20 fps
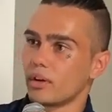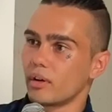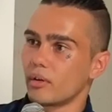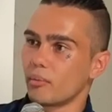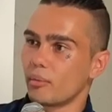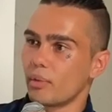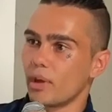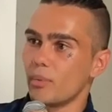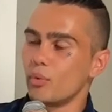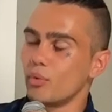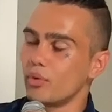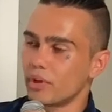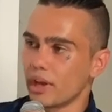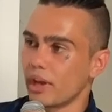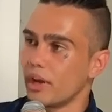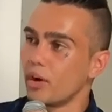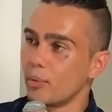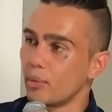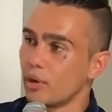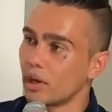people
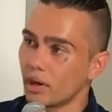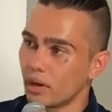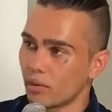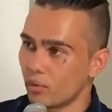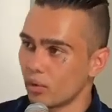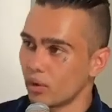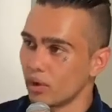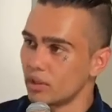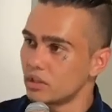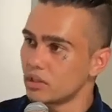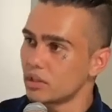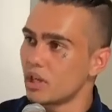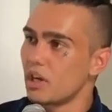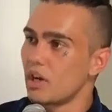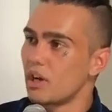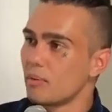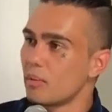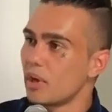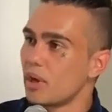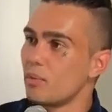care about our voice.
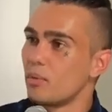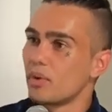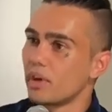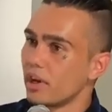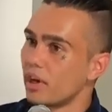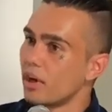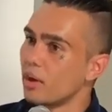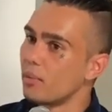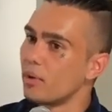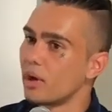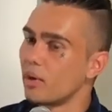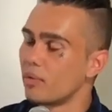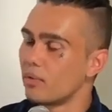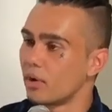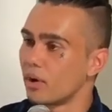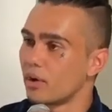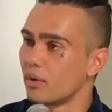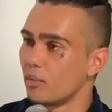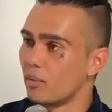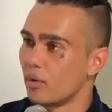People care about
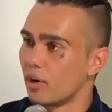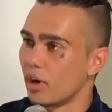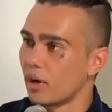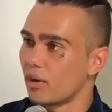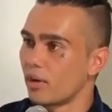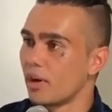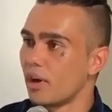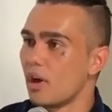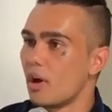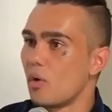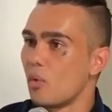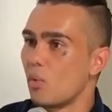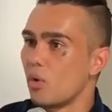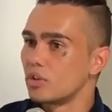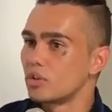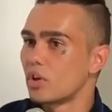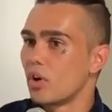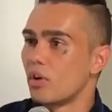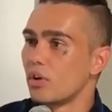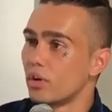fucking like
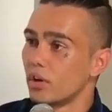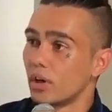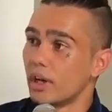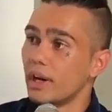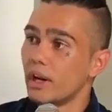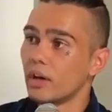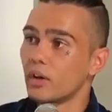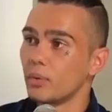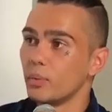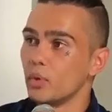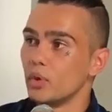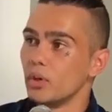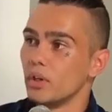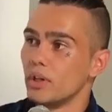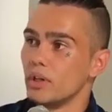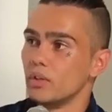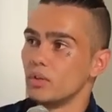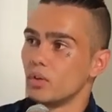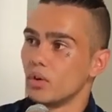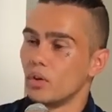what's going on in our
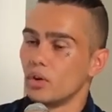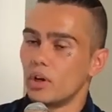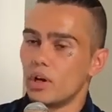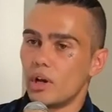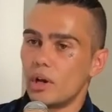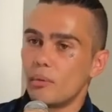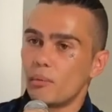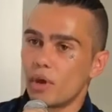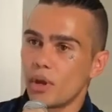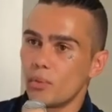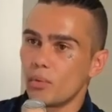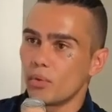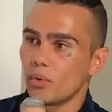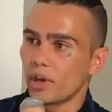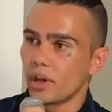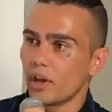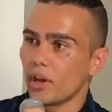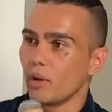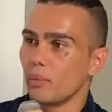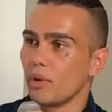communities, or people
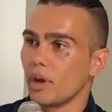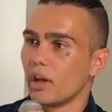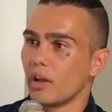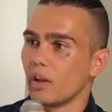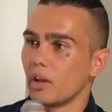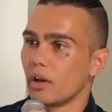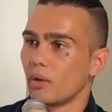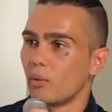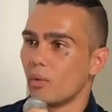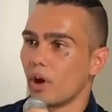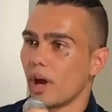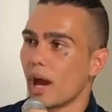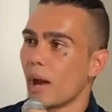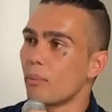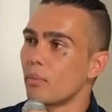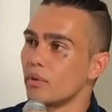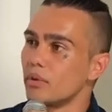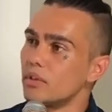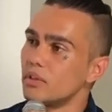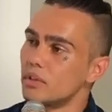care about like what
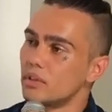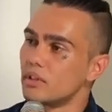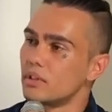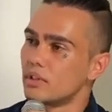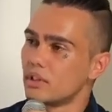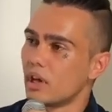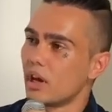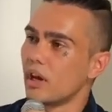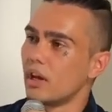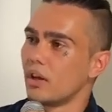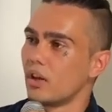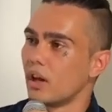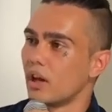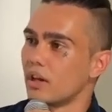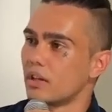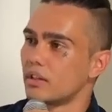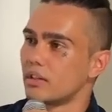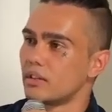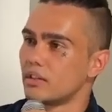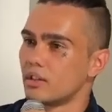happens
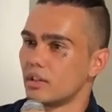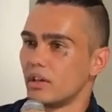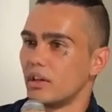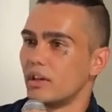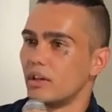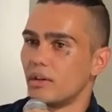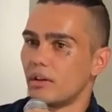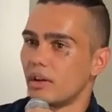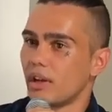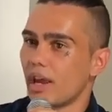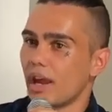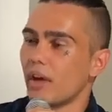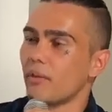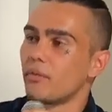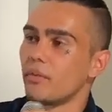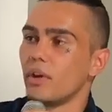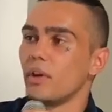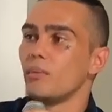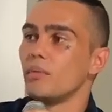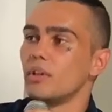to our
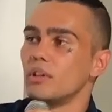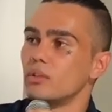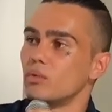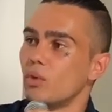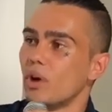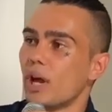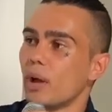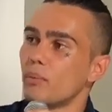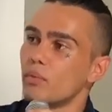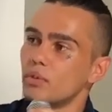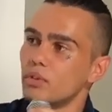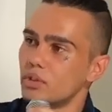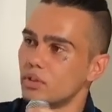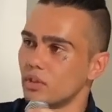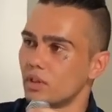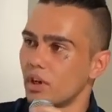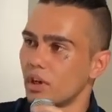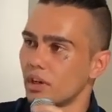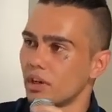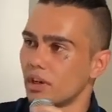families, what happened to
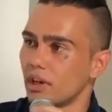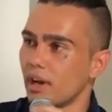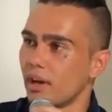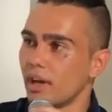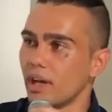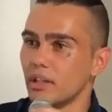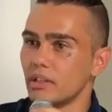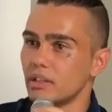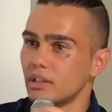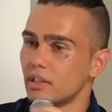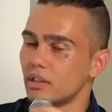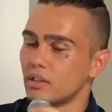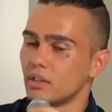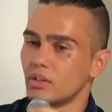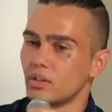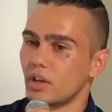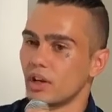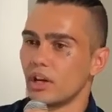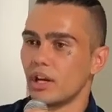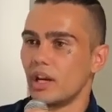like our
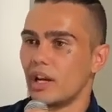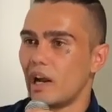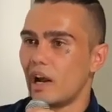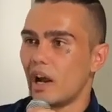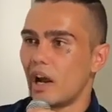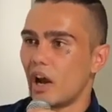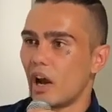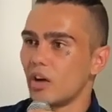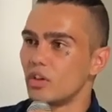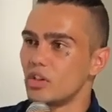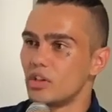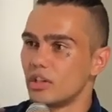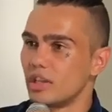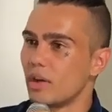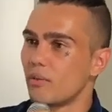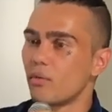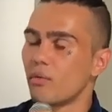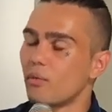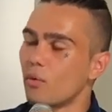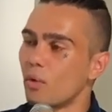ancestors. Like I just
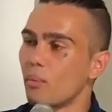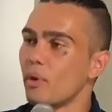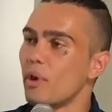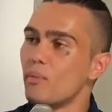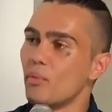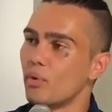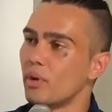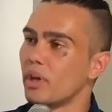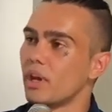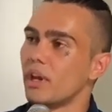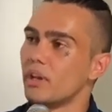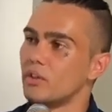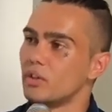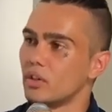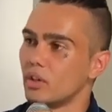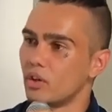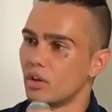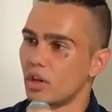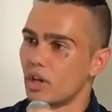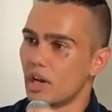never thought people cared.
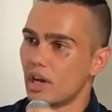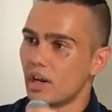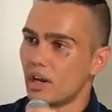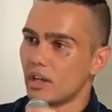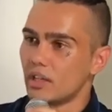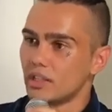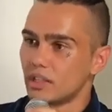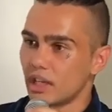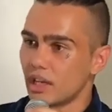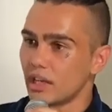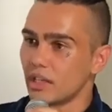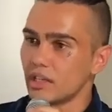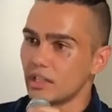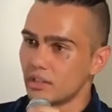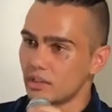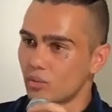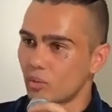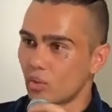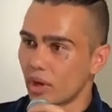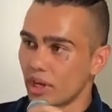So seeing
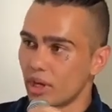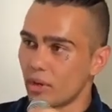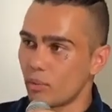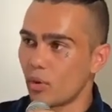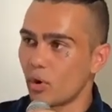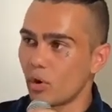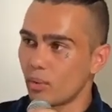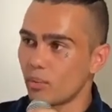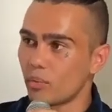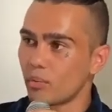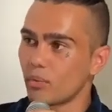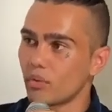what hip hop